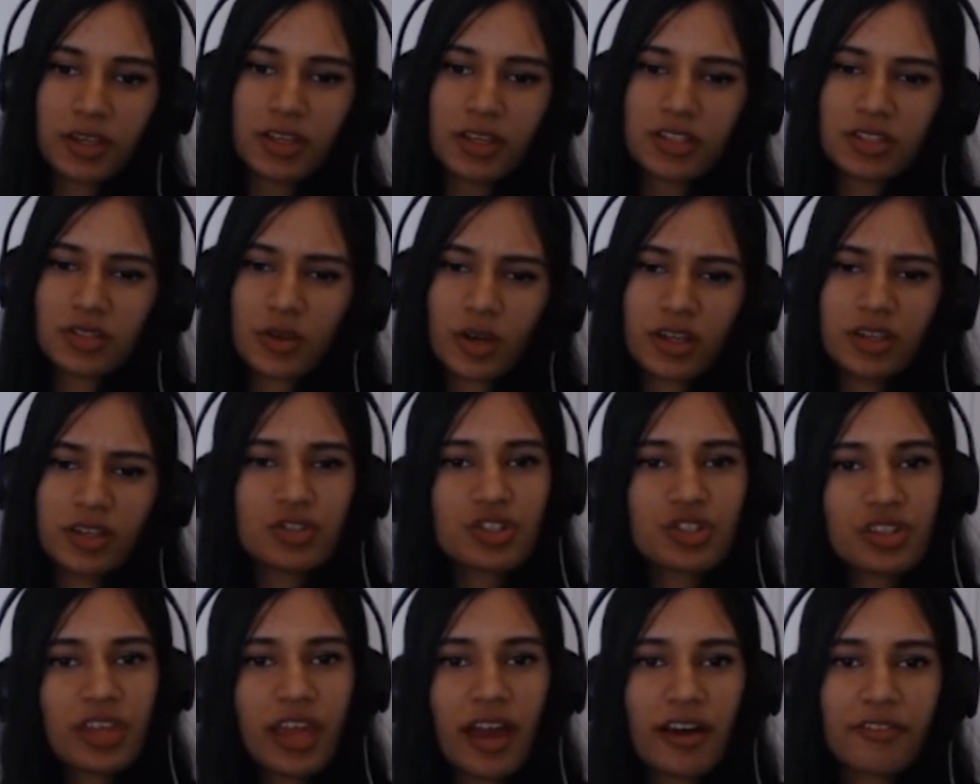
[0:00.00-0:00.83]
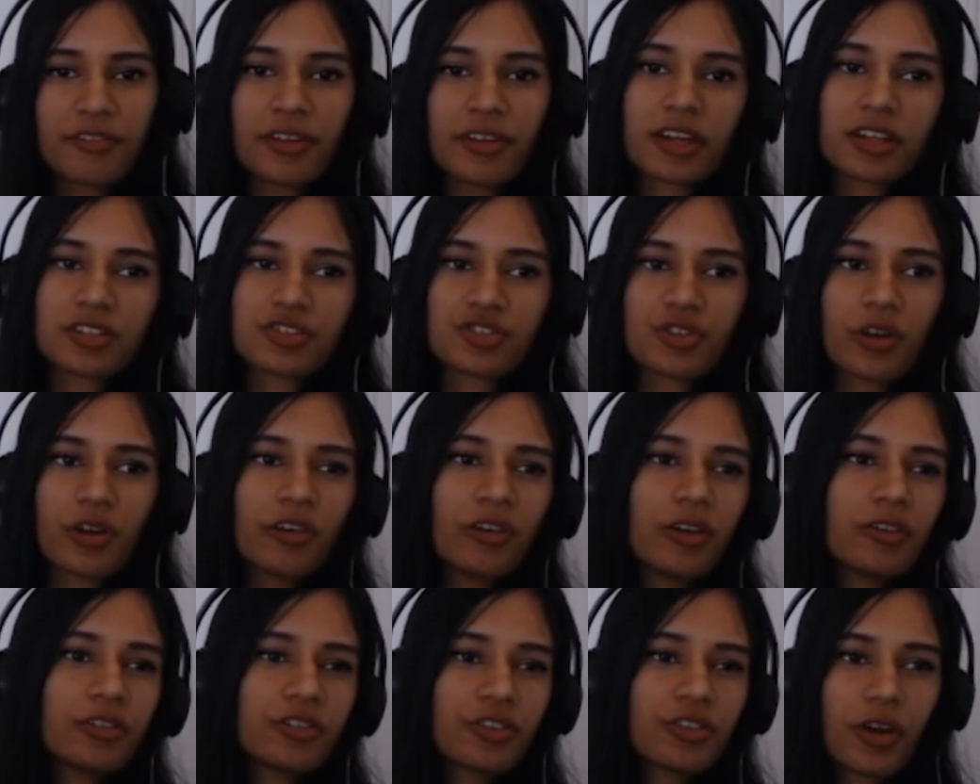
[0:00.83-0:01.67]
So I usually have like a
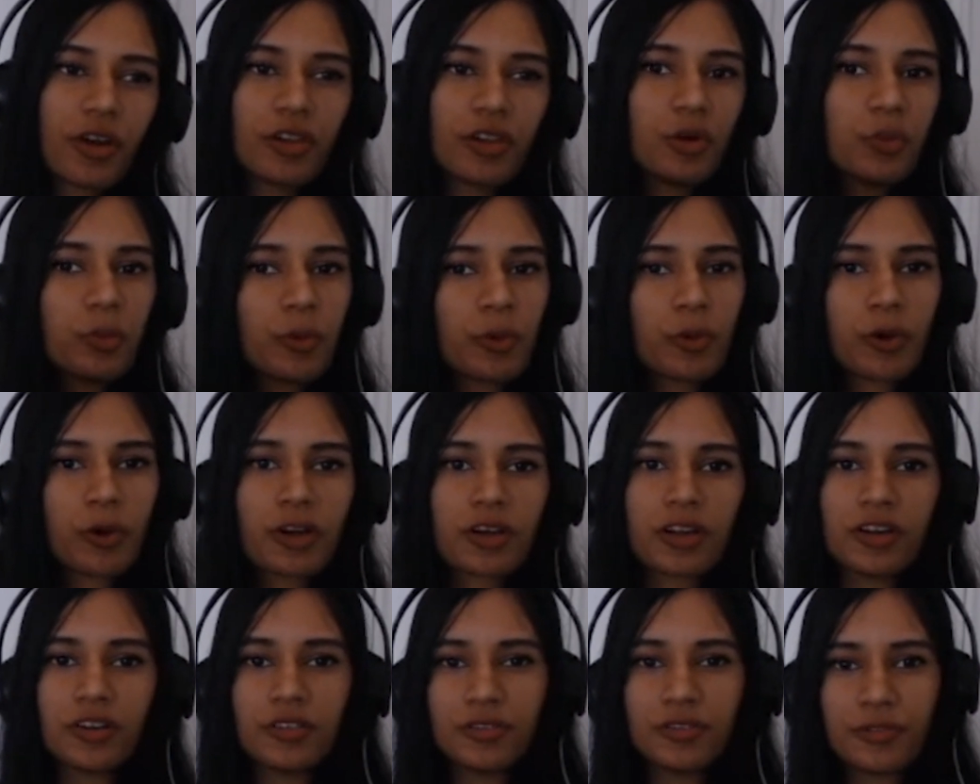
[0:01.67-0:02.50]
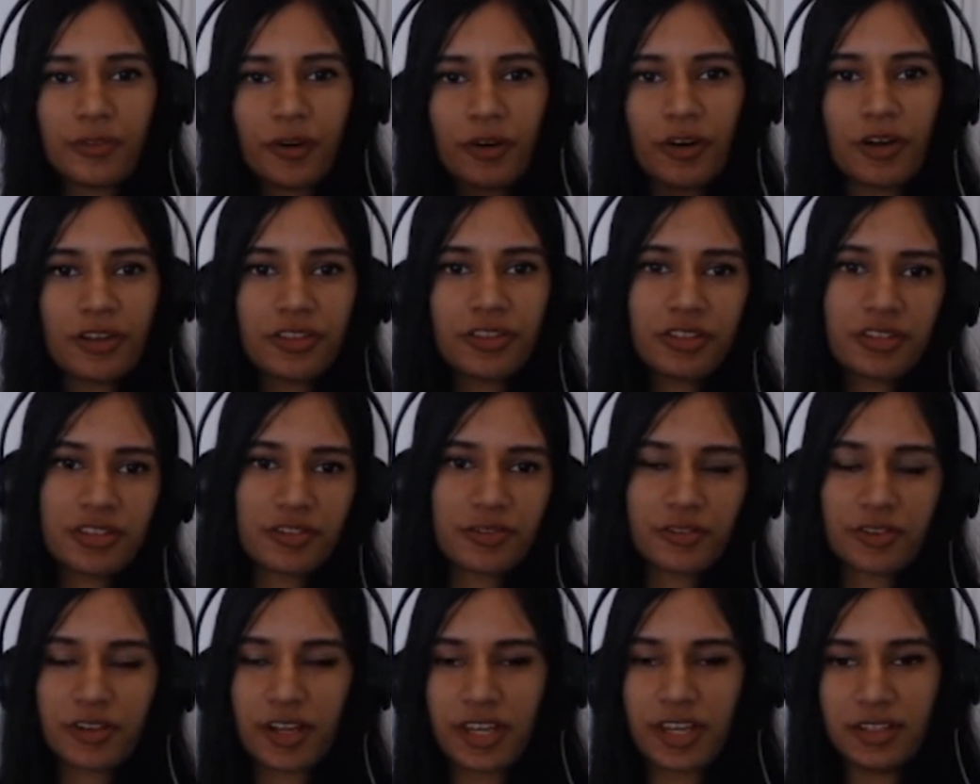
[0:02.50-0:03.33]
Trello board of all the
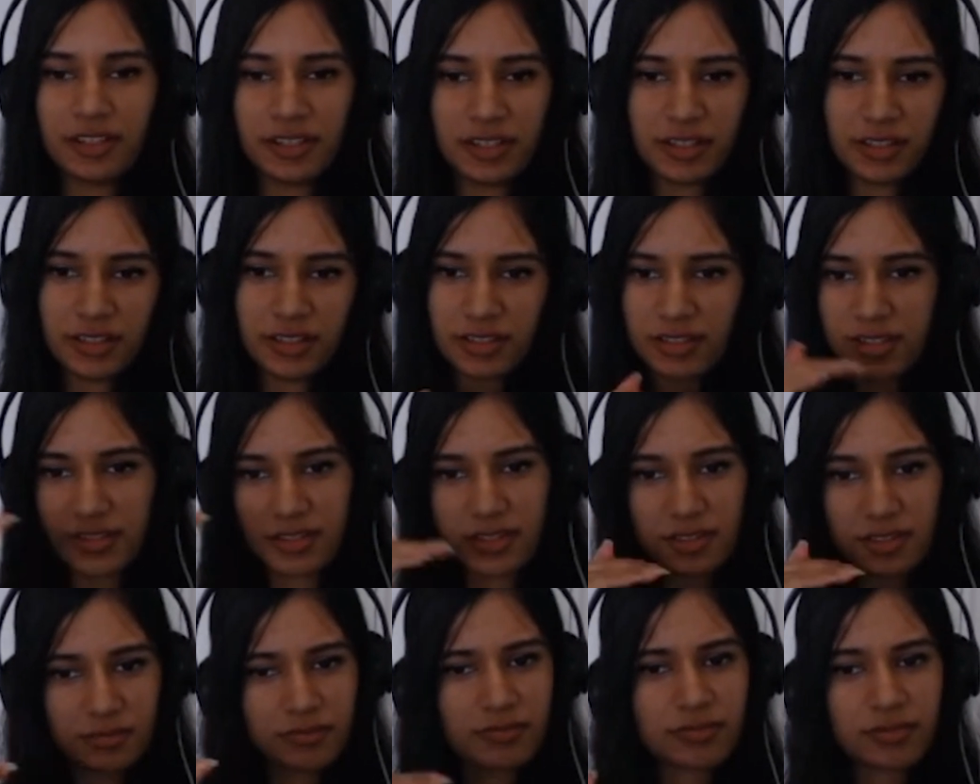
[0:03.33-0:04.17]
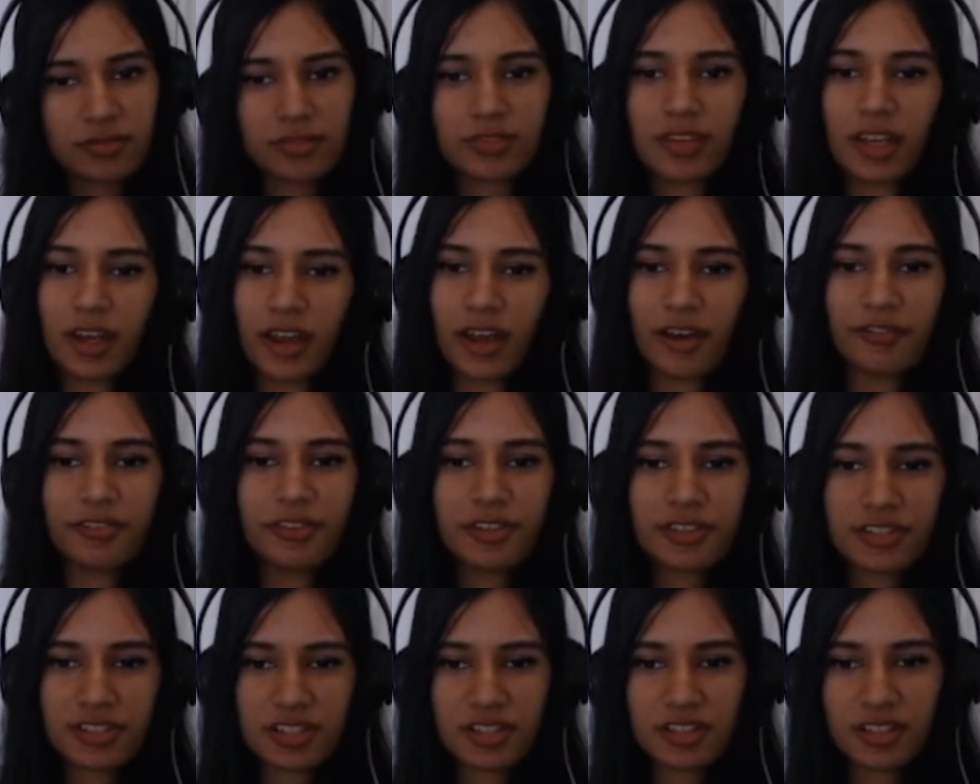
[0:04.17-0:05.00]
different ideas that I have
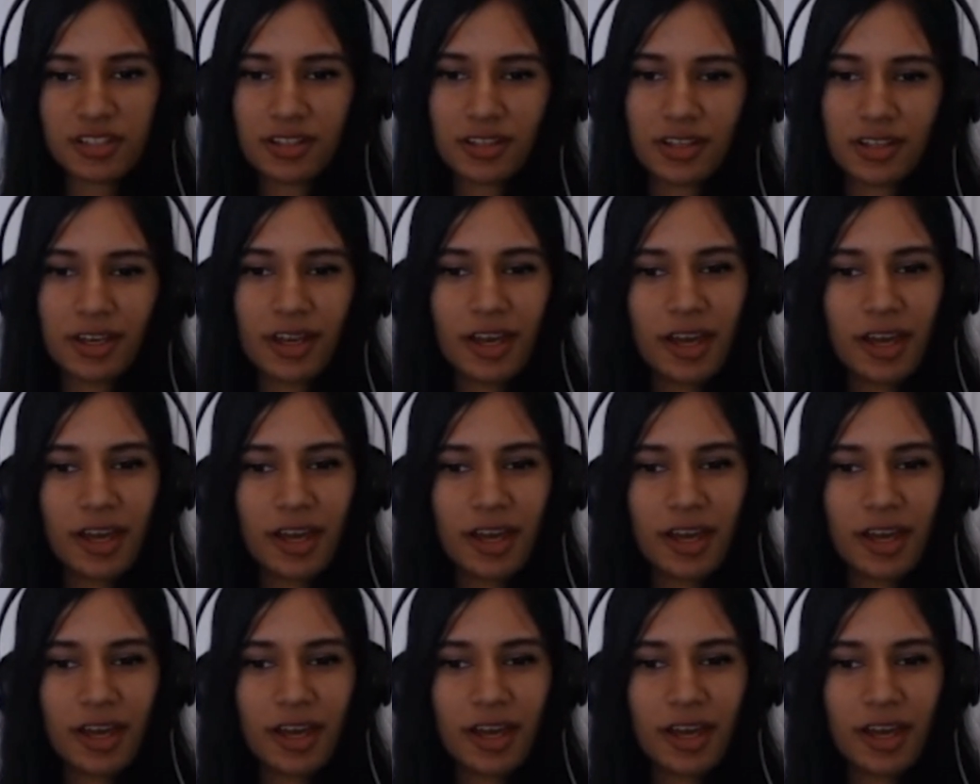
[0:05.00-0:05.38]
listed.